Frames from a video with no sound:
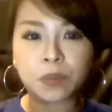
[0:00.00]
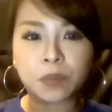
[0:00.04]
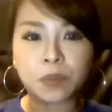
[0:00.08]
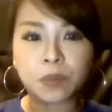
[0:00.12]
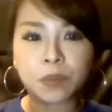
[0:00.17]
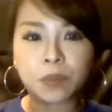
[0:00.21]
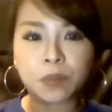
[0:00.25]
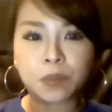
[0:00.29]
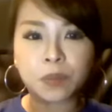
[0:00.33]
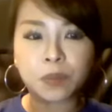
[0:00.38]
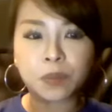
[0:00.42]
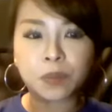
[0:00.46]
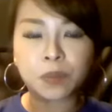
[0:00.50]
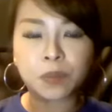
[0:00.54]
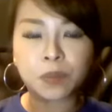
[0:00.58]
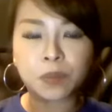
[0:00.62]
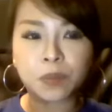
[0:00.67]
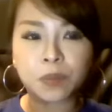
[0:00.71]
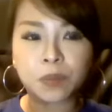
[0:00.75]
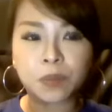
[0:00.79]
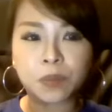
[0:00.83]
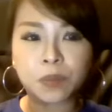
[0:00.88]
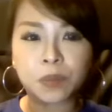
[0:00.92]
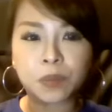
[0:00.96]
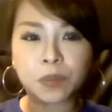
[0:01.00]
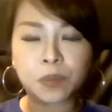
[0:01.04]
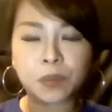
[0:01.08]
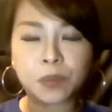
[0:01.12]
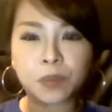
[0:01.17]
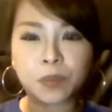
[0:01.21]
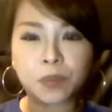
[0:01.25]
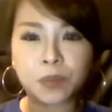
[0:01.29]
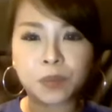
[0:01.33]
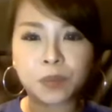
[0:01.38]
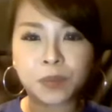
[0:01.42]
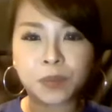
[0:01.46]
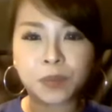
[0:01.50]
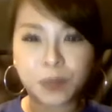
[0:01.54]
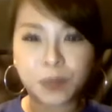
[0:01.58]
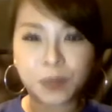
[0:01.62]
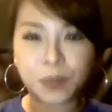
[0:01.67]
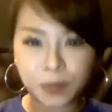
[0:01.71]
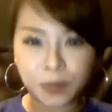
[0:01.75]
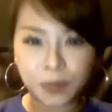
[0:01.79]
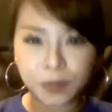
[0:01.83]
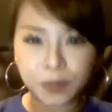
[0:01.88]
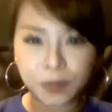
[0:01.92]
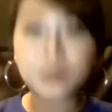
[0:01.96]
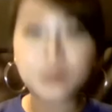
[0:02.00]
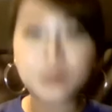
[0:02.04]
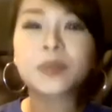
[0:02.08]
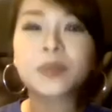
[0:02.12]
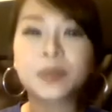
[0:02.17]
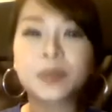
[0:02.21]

fish, fish kind like, of fish. Mm.